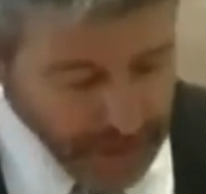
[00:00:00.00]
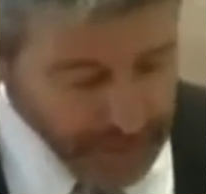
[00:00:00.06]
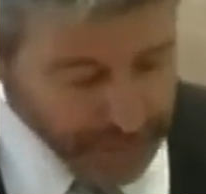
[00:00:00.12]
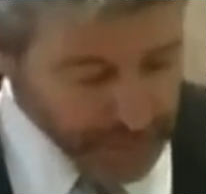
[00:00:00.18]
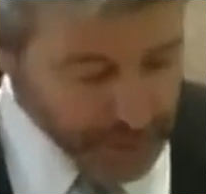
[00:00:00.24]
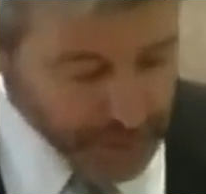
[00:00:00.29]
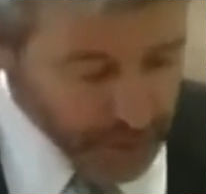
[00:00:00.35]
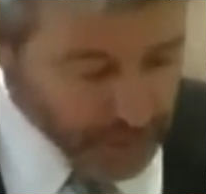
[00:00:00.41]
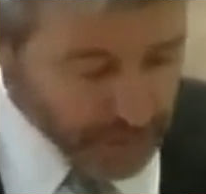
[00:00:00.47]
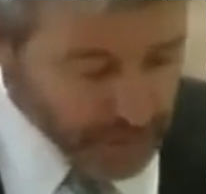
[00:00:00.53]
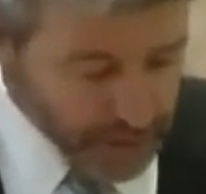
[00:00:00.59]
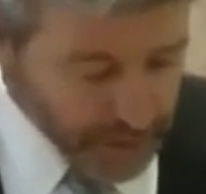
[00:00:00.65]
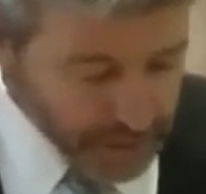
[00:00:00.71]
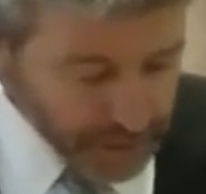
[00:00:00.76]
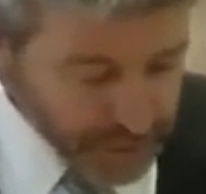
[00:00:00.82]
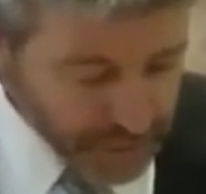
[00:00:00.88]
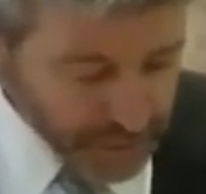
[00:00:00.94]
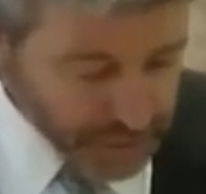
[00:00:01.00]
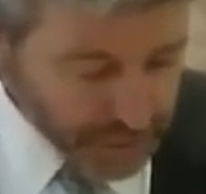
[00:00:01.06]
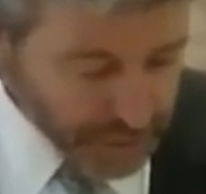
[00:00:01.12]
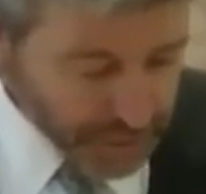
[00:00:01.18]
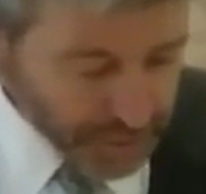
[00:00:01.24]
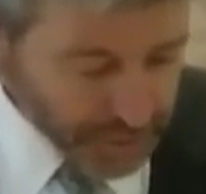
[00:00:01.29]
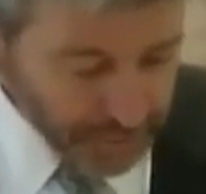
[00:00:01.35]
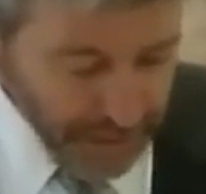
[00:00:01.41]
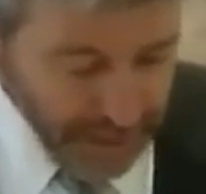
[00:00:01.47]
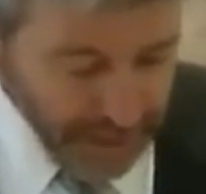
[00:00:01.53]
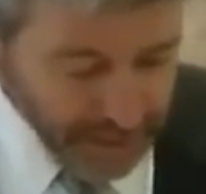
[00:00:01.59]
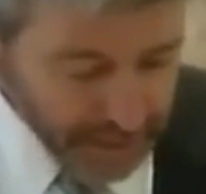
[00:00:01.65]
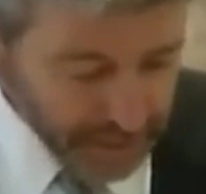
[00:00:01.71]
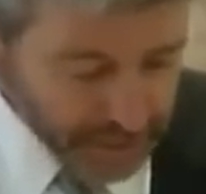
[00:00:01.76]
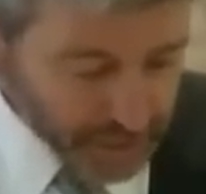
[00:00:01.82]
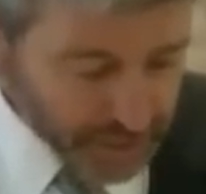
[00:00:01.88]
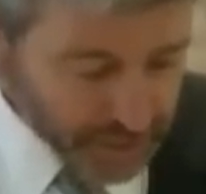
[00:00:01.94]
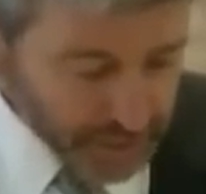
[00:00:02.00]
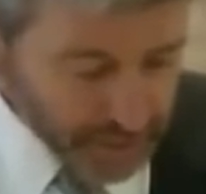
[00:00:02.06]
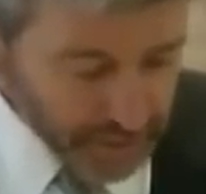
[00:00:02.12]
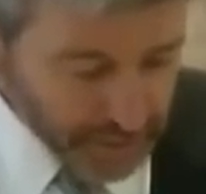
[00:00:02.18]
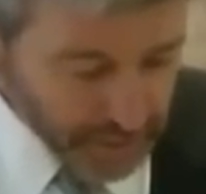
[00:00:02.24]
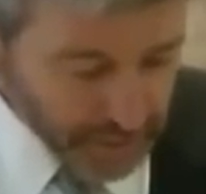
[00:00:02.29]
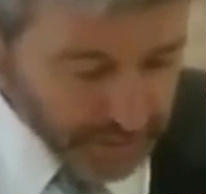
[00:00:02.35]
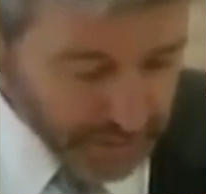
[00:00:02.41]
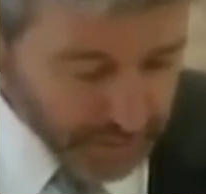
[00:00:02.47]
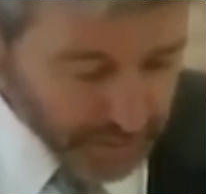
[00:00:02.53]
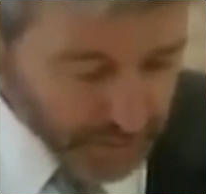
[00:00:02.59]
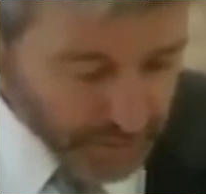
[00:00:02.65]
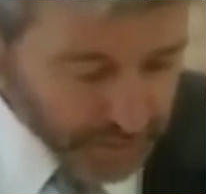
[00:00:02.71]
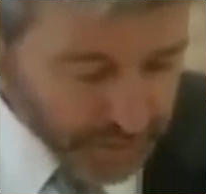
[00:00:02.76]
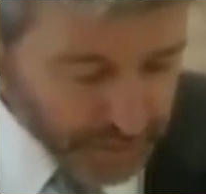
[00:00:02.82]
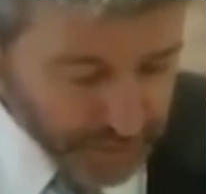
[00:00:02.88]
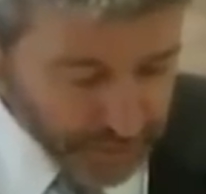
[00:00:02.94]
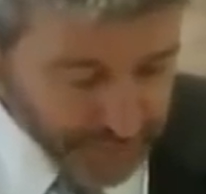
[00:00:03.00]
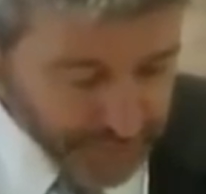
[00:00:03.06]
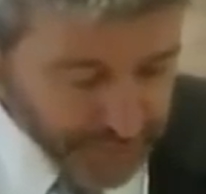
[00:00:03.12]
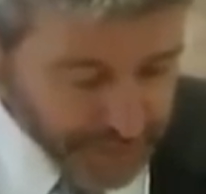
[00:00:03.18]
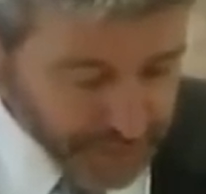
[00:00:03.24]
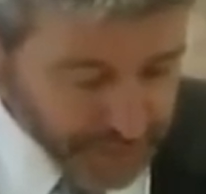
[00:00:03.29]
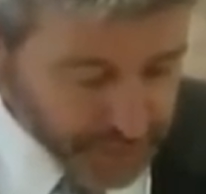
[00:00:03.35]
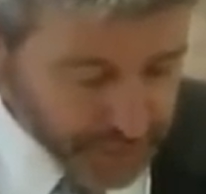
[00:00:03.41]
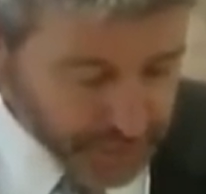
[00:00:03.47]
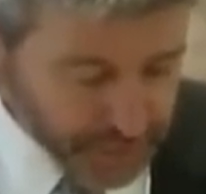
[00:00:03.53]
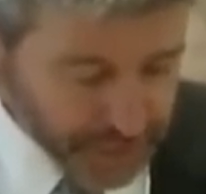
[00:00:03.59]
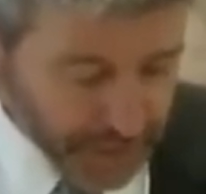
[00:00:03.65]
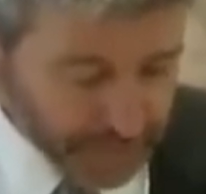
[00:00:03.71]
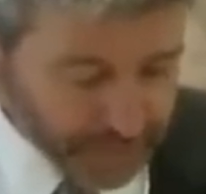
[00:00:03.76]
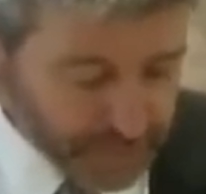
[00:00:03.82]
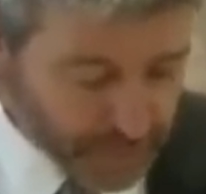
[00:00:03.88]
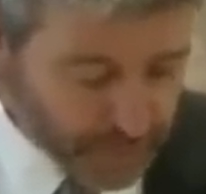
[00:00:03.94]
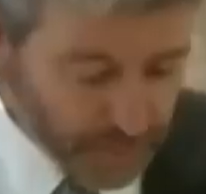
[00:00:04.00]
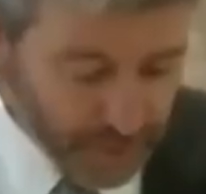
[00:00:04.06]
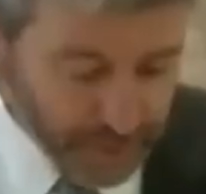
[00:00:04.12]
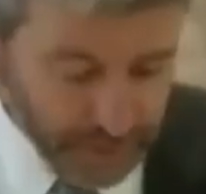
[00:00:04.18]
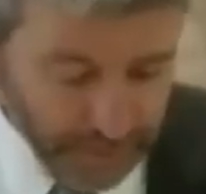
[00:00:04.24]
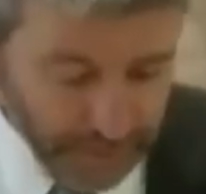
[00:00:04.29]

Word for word: If you go, just turn back just a little bit more to Ephesians chapter one,